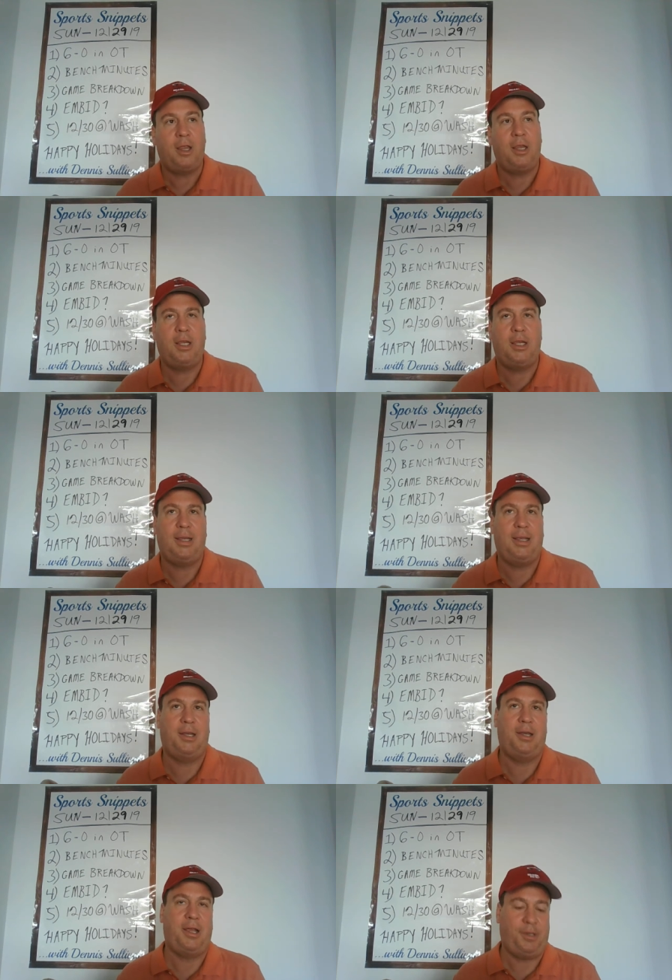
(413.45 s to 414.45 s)
he
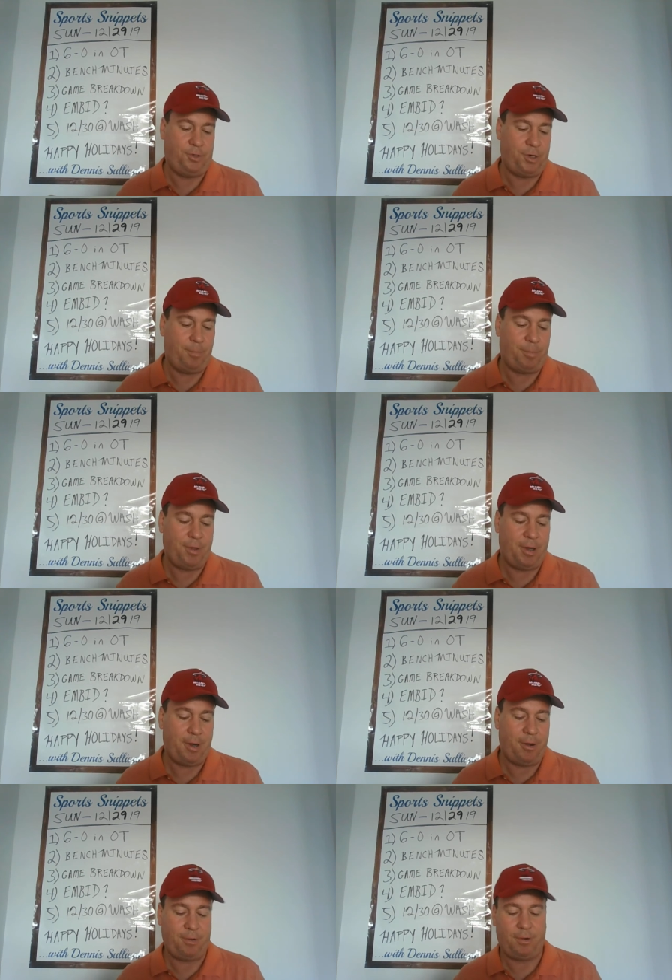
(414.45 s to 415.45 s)
had a nice jumper
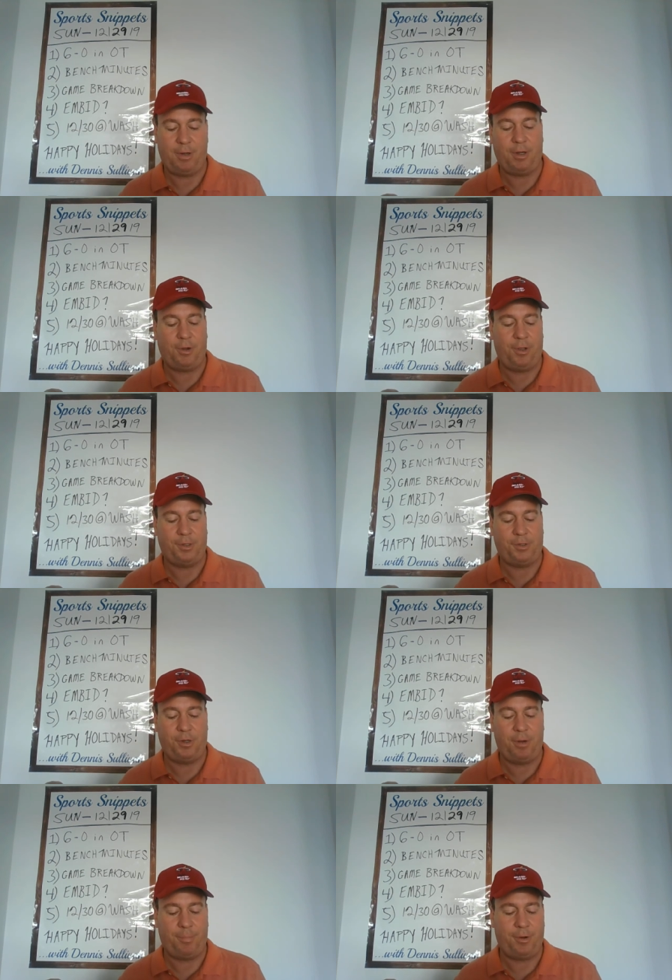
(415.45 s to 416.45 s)
there, a
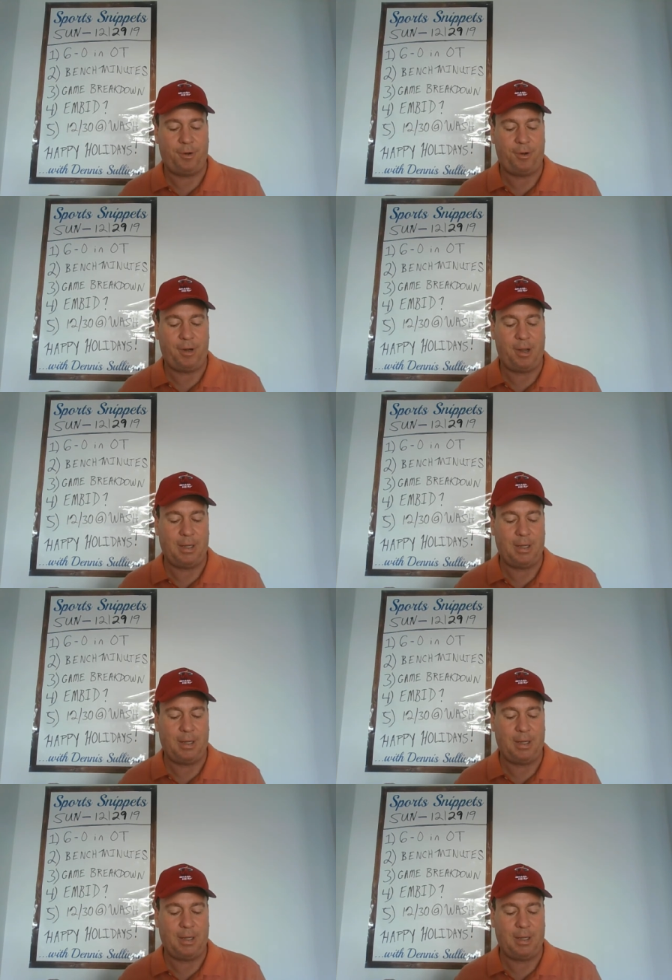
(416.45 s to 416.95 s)
clutch jumper